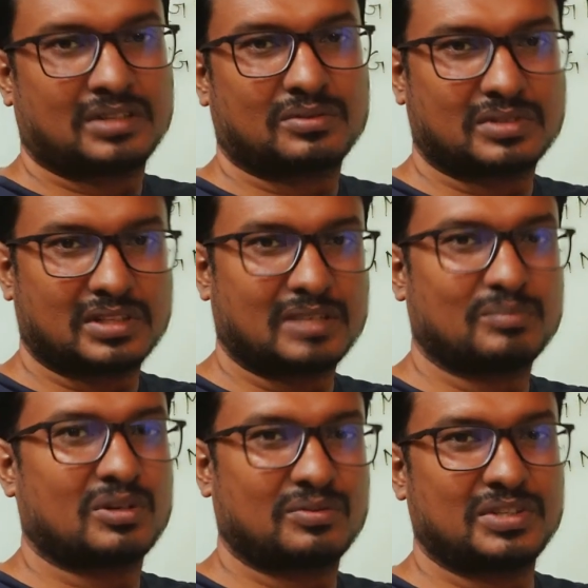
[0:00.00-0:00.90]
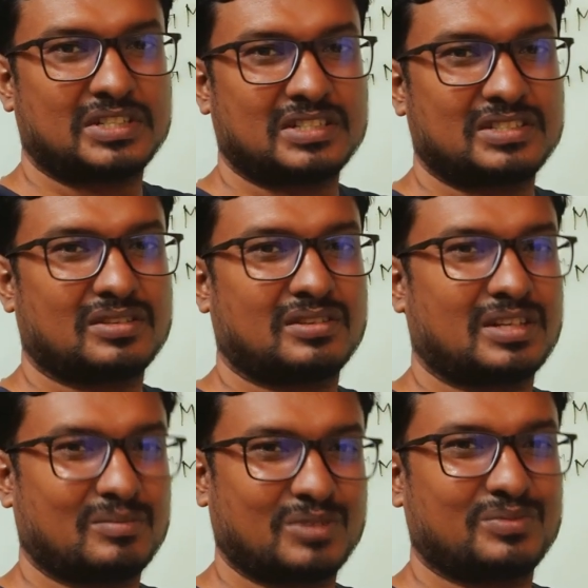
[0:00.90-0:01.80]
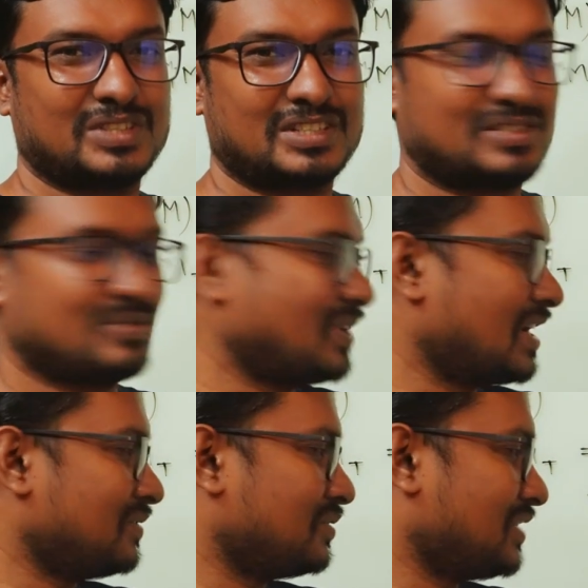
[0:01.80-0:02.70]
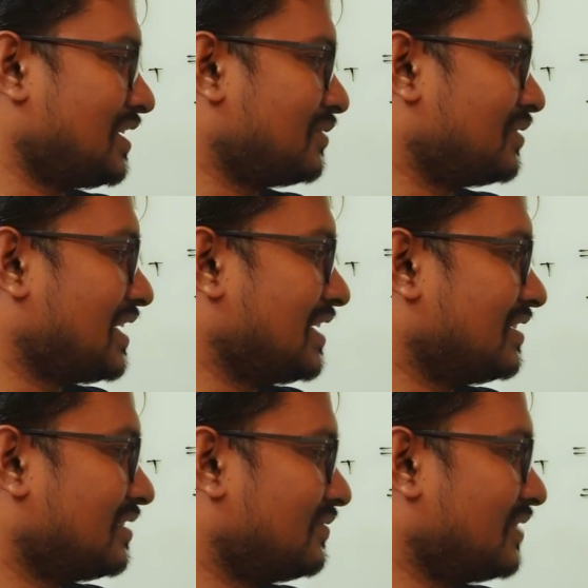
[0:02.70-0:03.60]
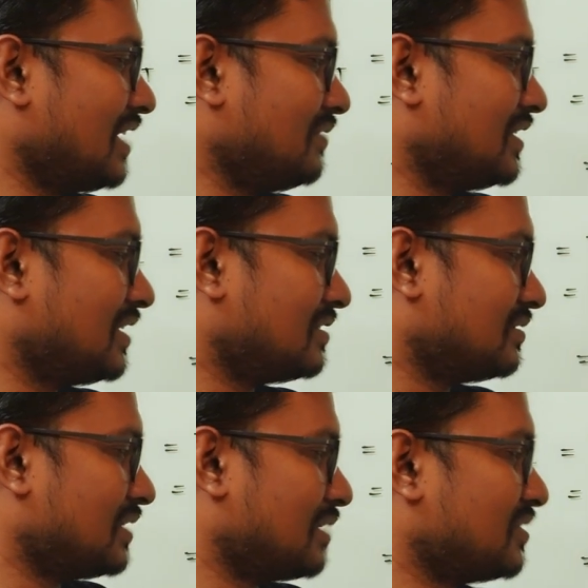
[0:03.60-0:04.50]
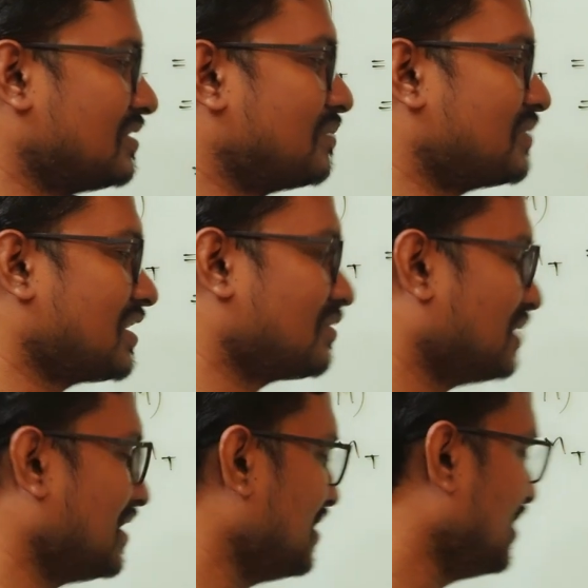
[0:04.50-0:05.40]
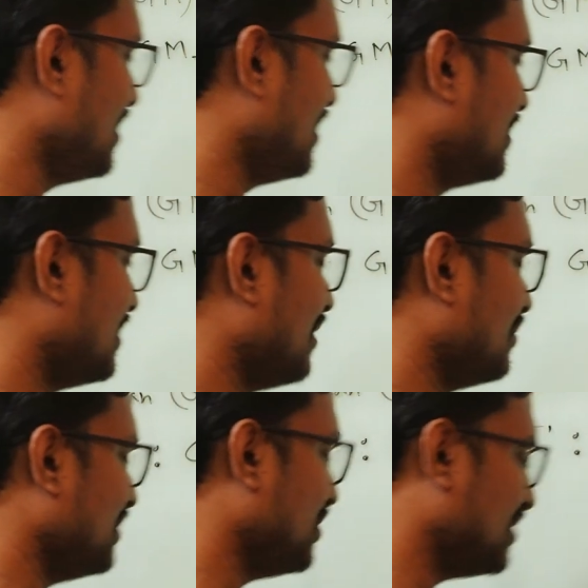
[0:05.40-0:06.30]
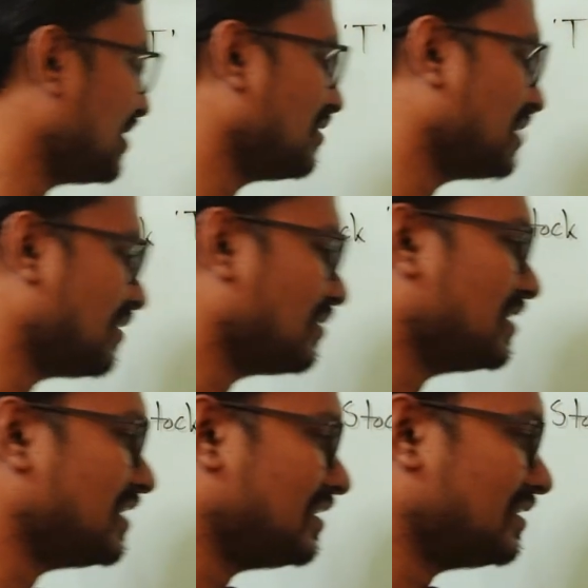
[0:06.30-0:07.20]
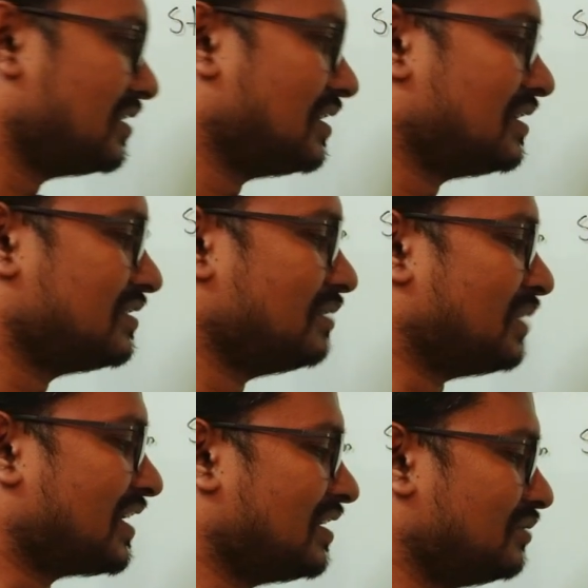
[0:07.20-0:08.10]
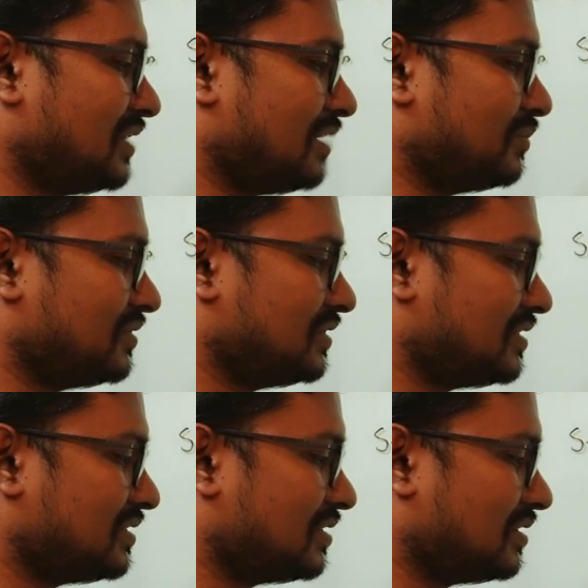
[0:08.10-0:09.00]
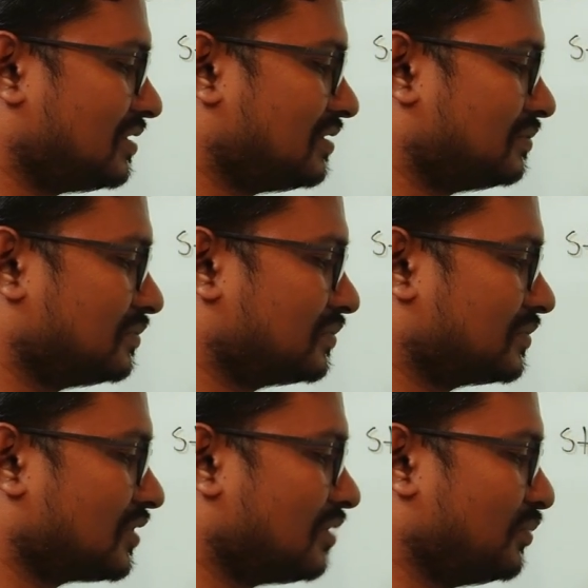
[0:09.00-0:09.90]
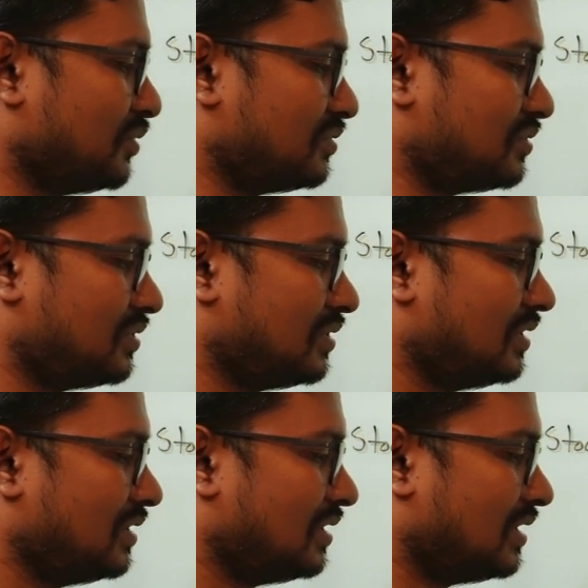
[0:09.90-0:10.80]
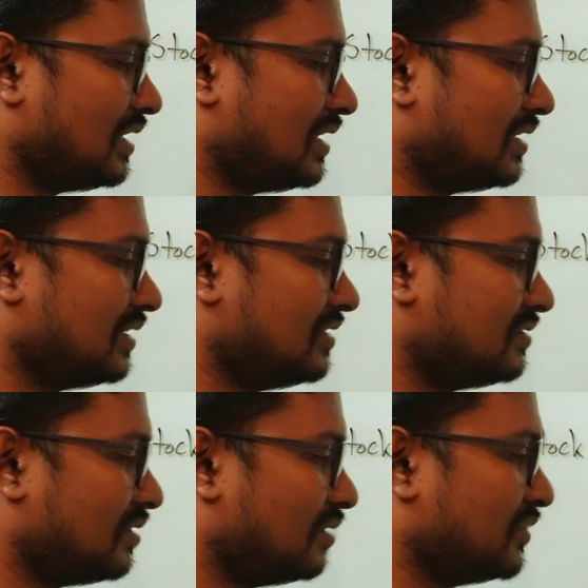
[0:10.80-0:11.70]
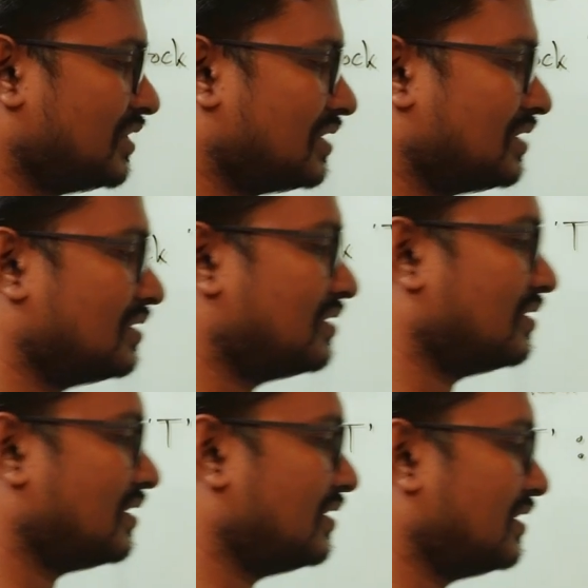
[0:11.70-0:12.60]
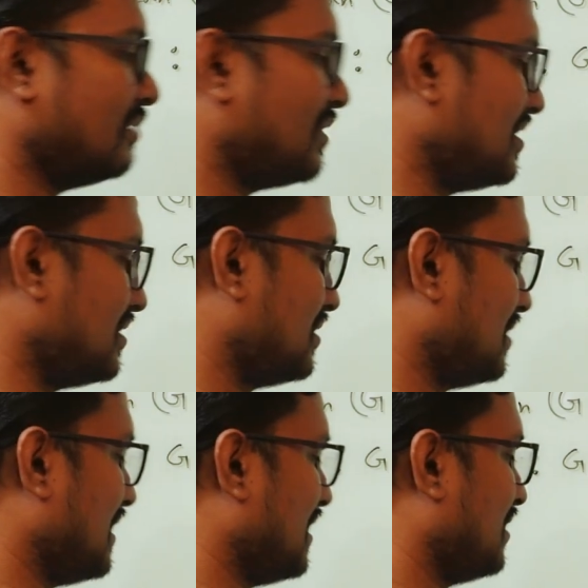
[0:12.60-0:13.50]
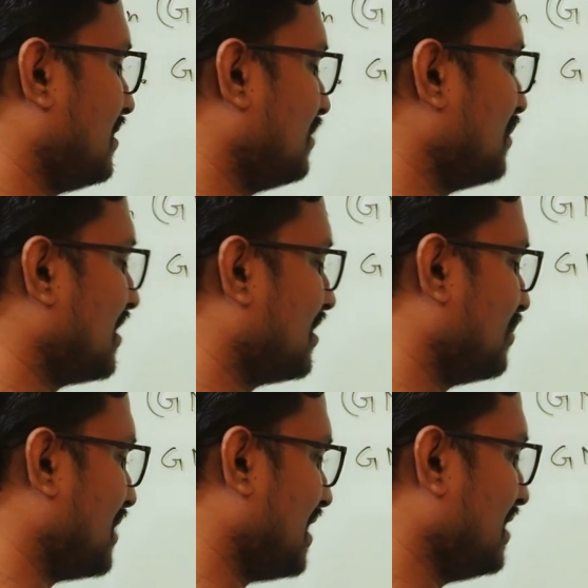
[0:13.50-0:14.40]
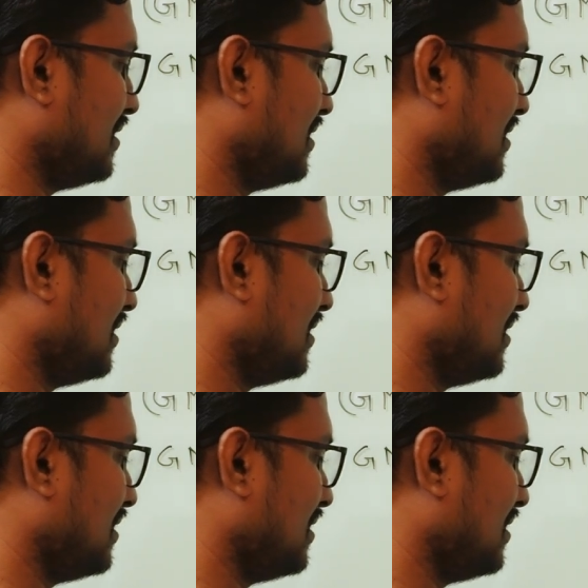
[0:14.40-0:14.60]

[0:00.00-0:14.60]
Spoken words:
total number of returns or number of years 5, so we have to write here 5, then we have to subtract 1. Now using our calculator, same again, we have to just compute each of the element and multiply